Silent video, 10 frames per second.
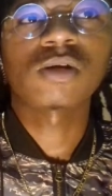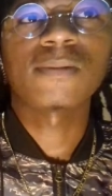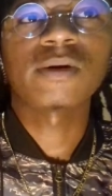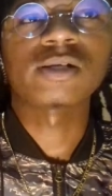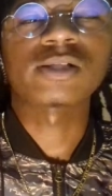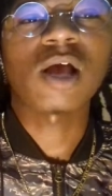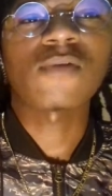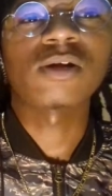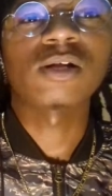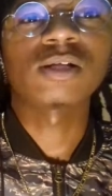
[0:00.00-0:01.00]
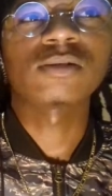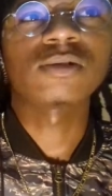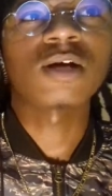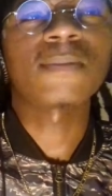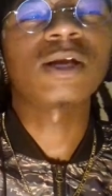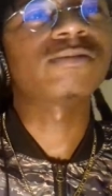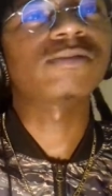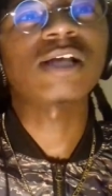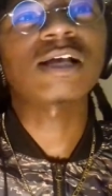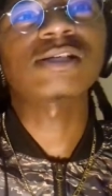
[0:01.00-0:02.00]
Come on, Stafford. I mean,
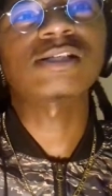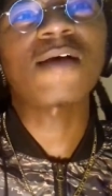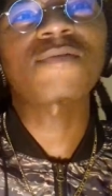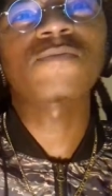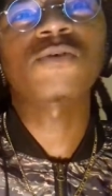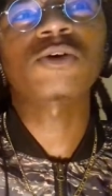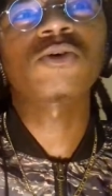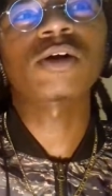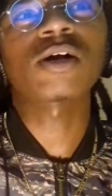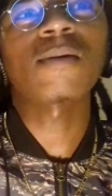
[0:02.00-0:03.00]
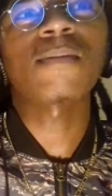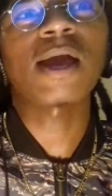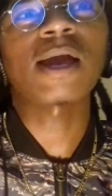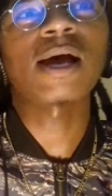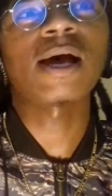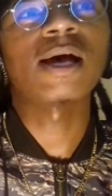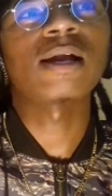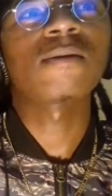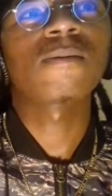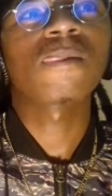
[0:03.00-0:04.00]
Stafford, the fourth quarter comeback god.